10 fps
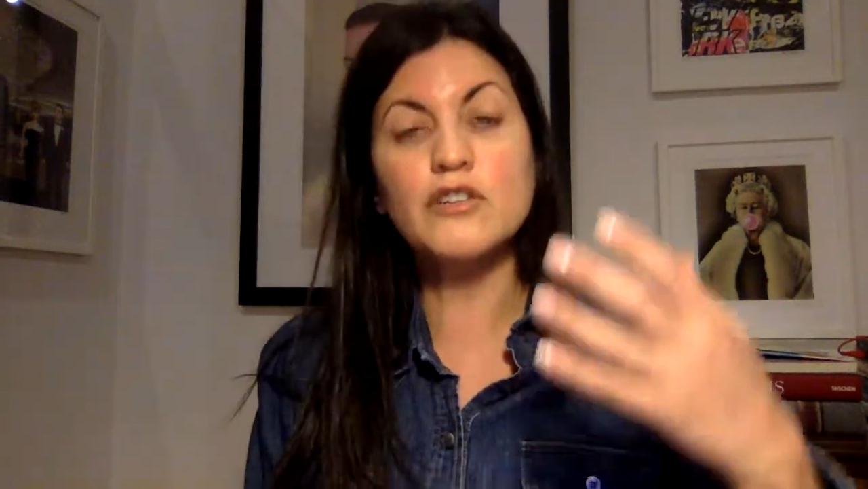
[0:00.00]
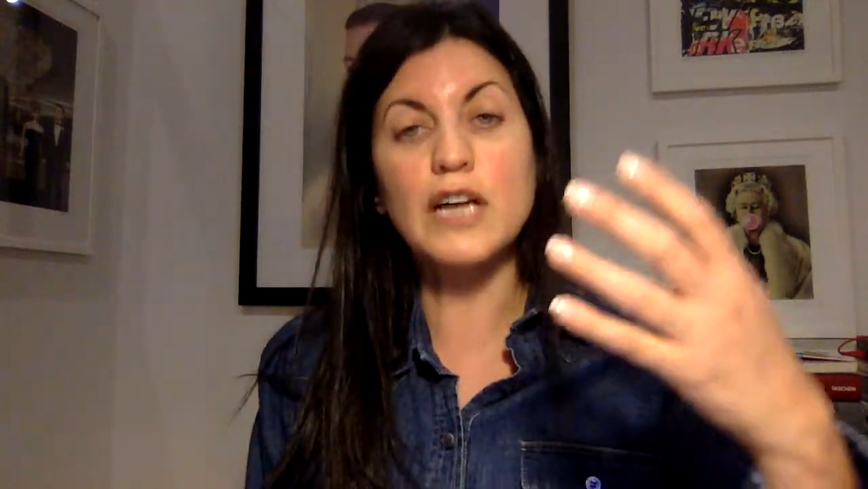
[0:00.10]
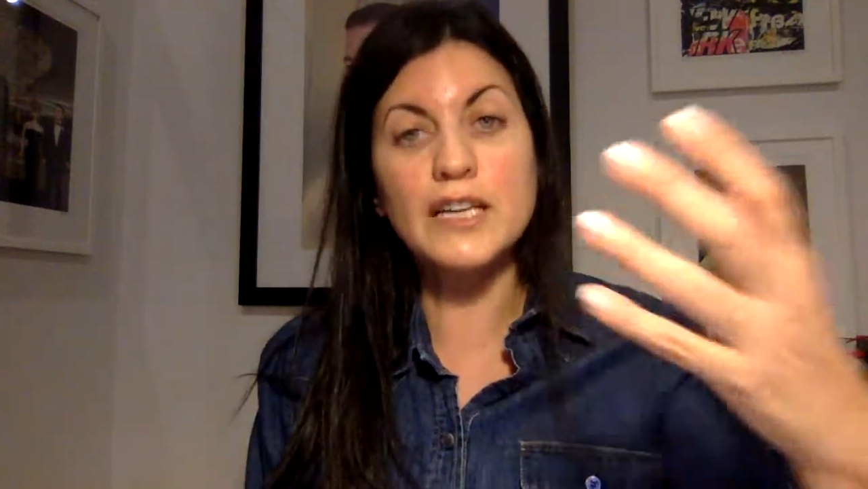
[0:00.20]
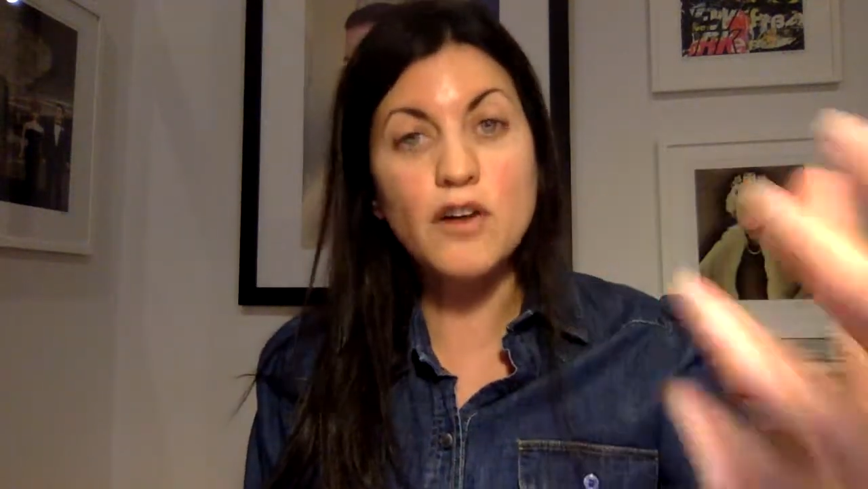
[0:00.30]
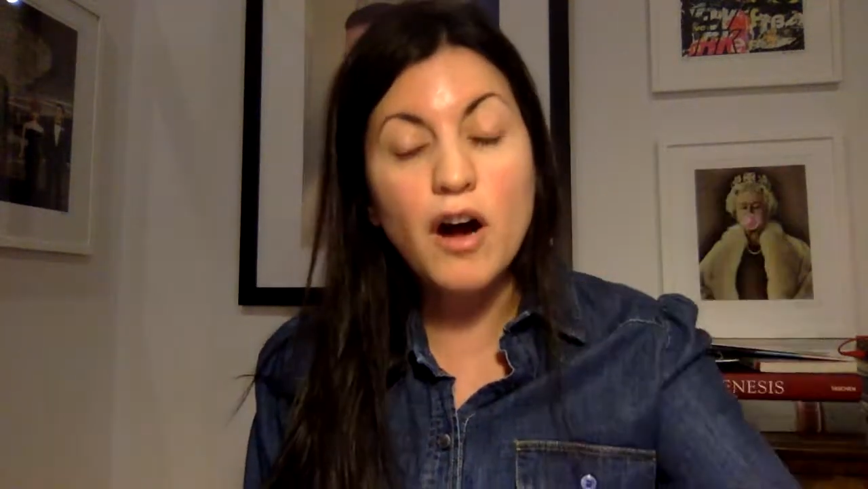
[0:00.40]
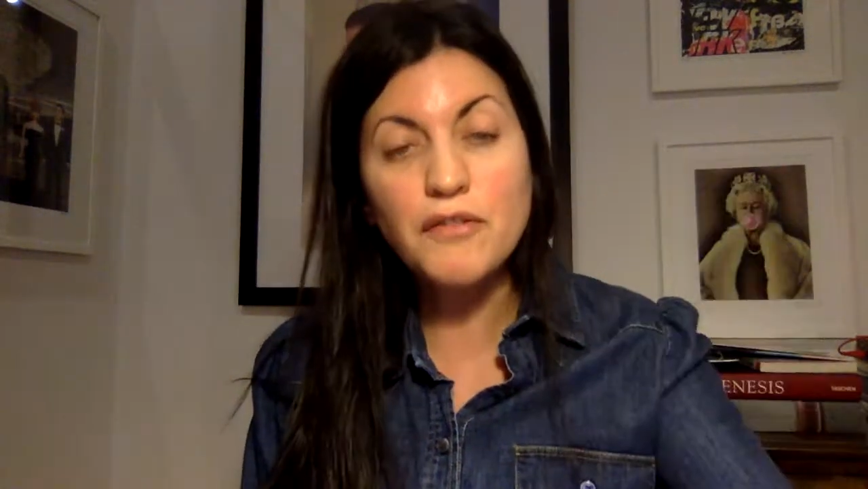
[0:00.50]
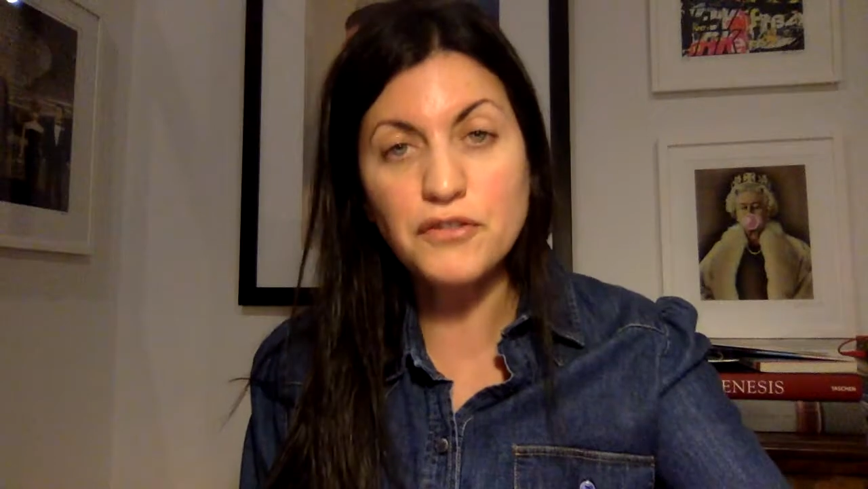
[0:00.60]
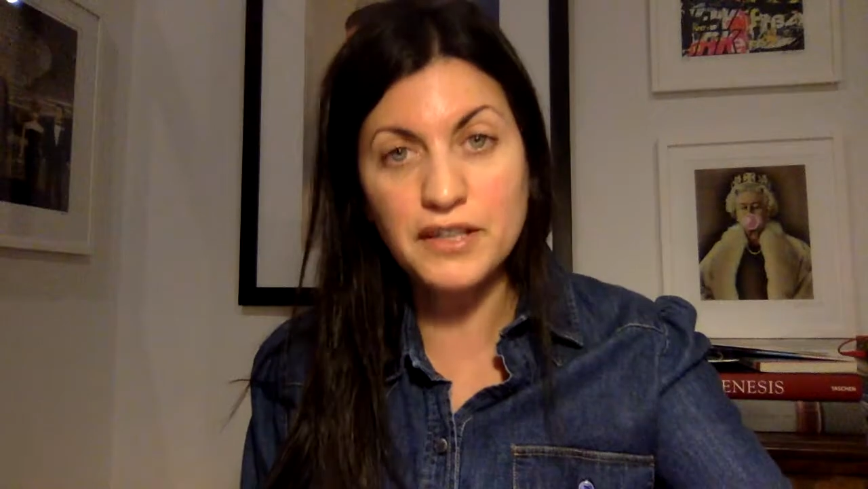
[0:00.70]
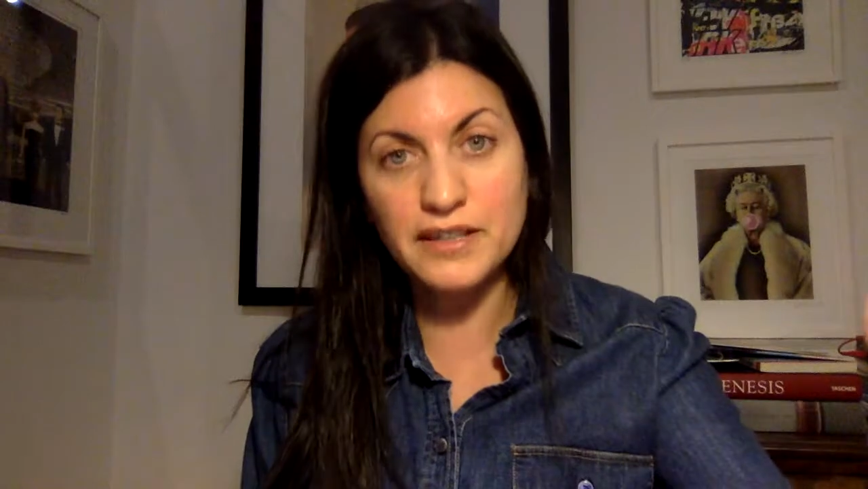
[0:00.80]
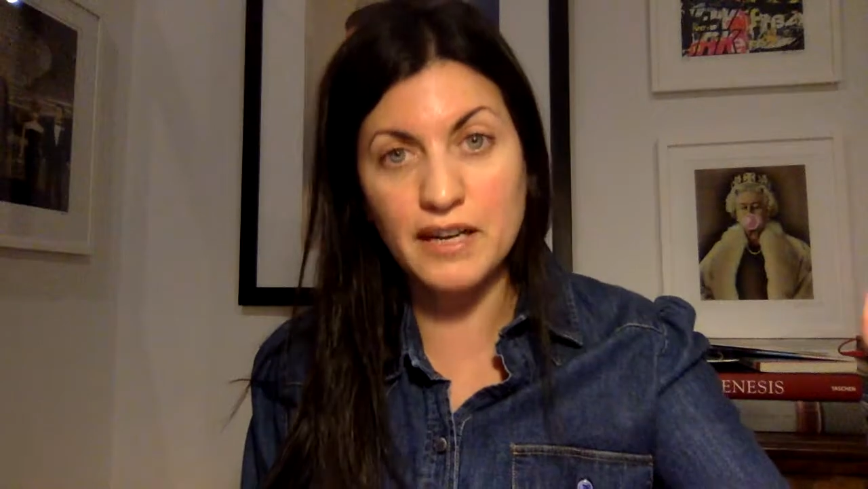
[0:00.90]
and
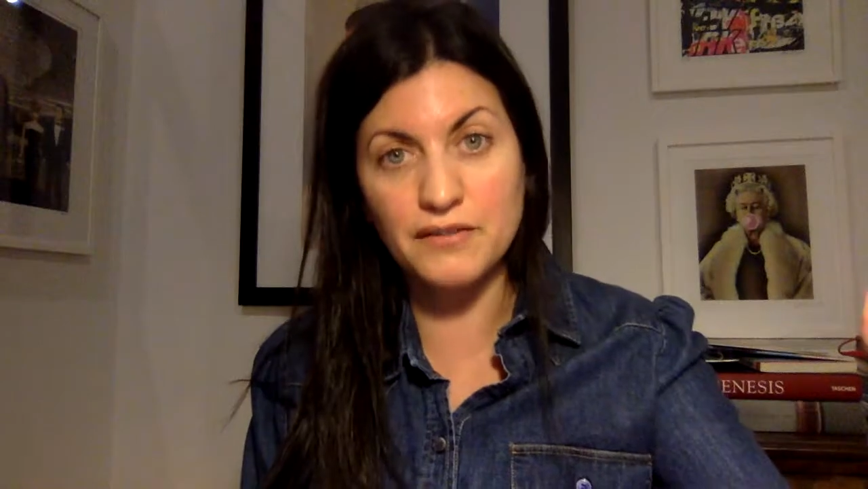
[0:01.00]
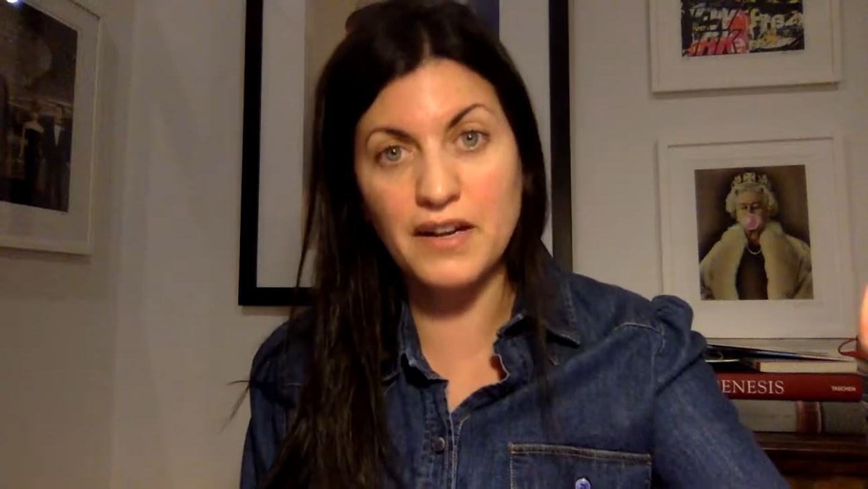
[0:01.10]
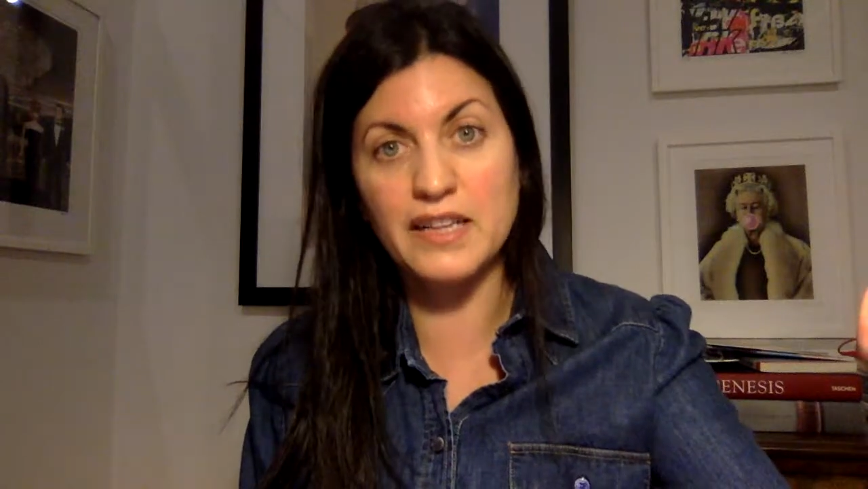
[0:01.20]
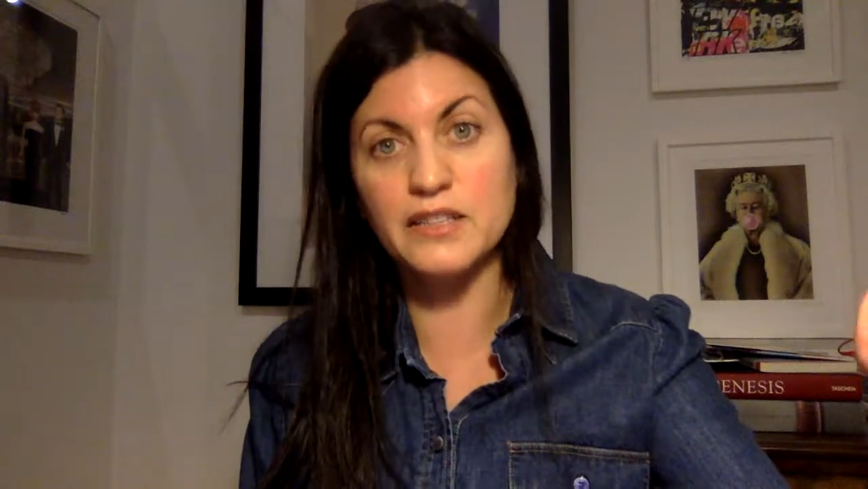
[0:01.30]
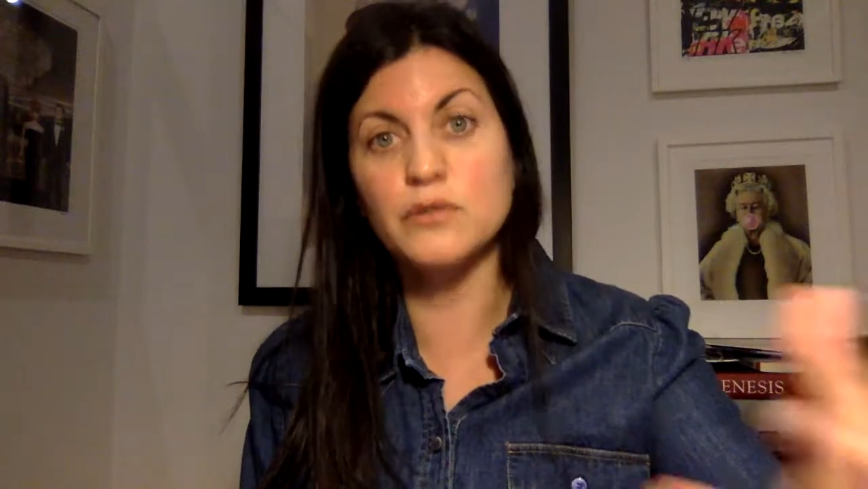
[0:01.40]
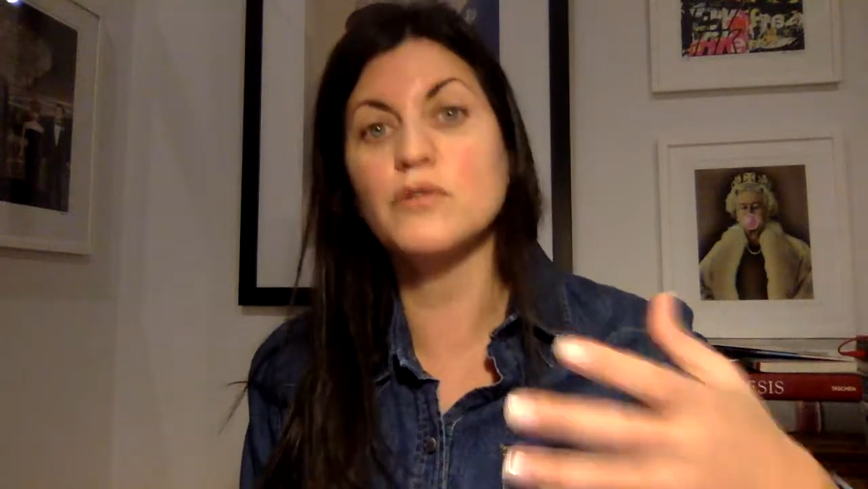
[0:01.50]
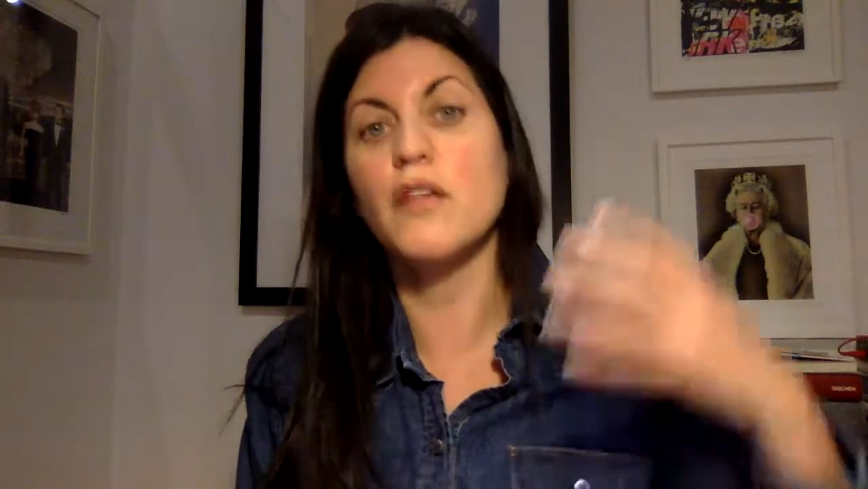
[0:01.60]
offering that value